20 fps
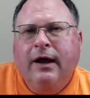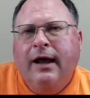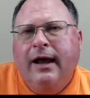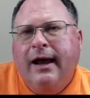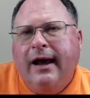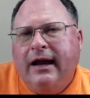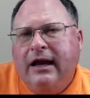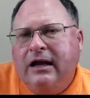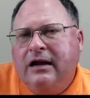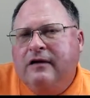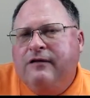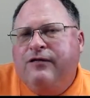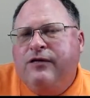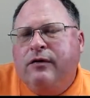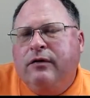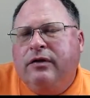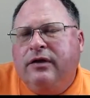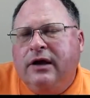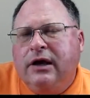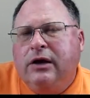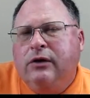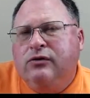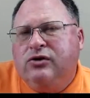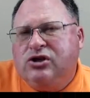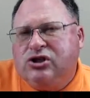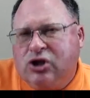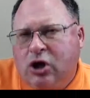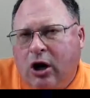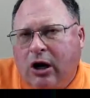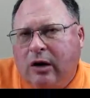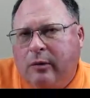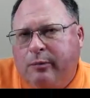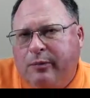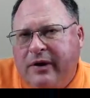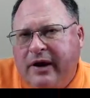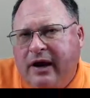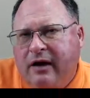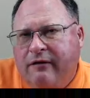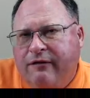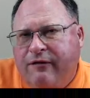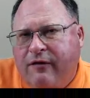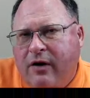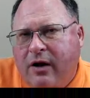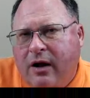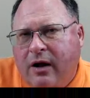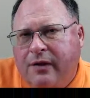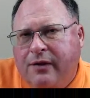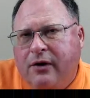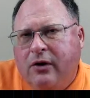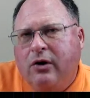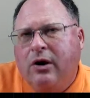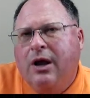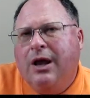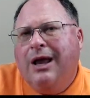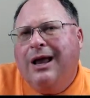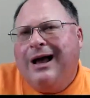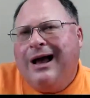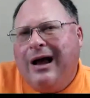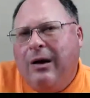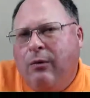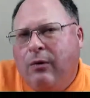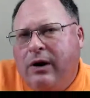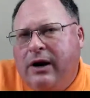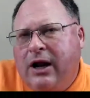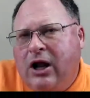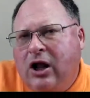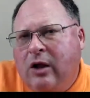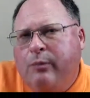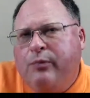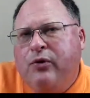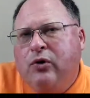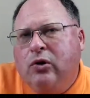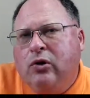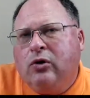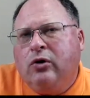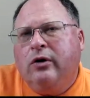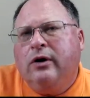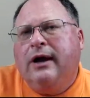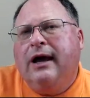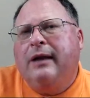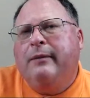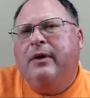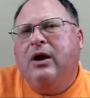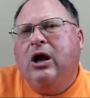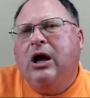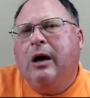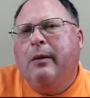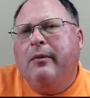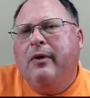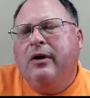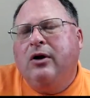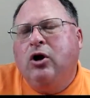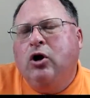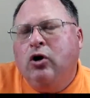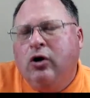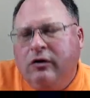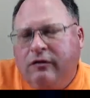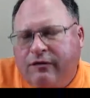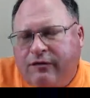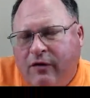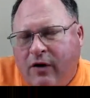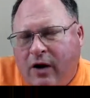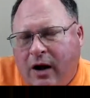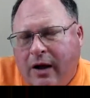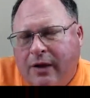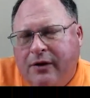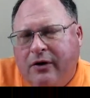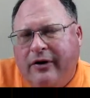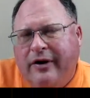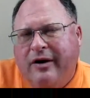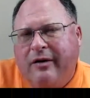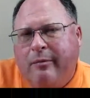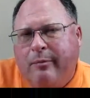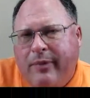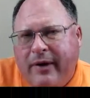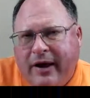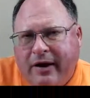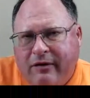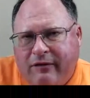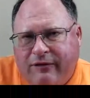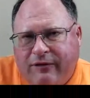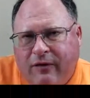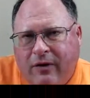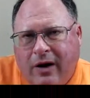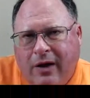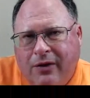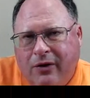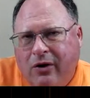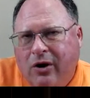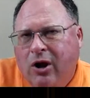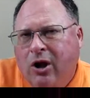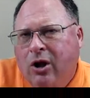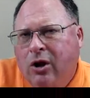And even if you think you suck at being a father, I want to help you learn how to become a good father and a better father.